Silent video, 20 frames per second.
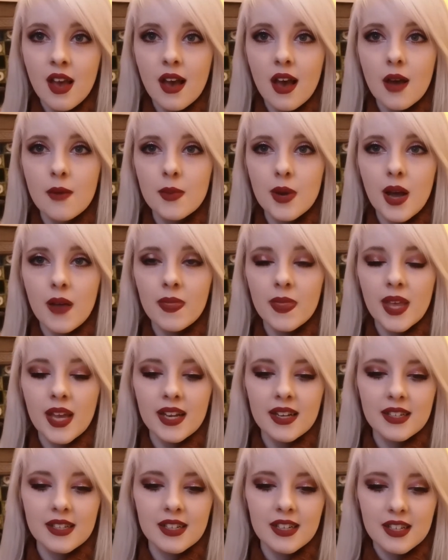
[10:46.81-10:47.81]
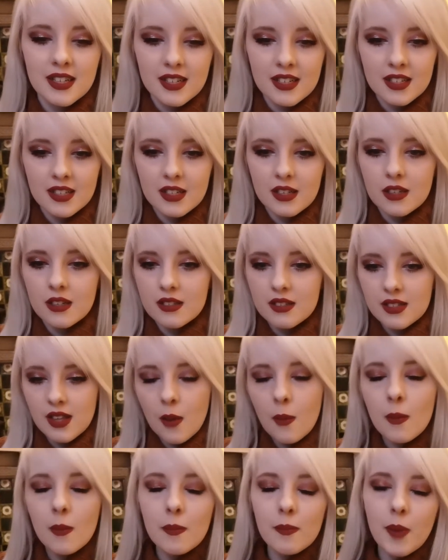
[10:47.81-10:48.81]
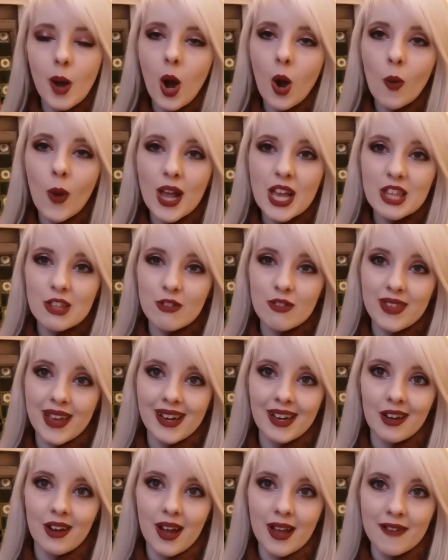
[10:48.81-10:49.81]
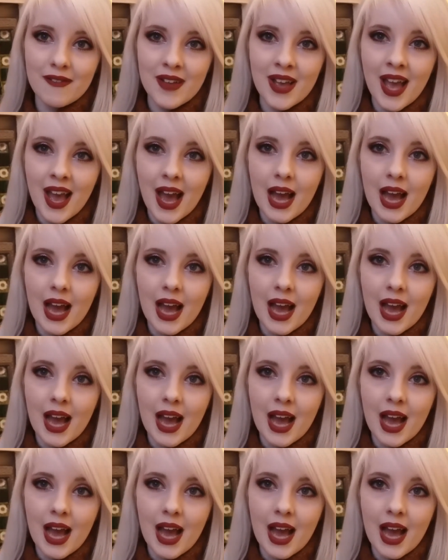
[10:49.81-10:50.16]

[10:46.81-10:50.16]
And then some part way through their life,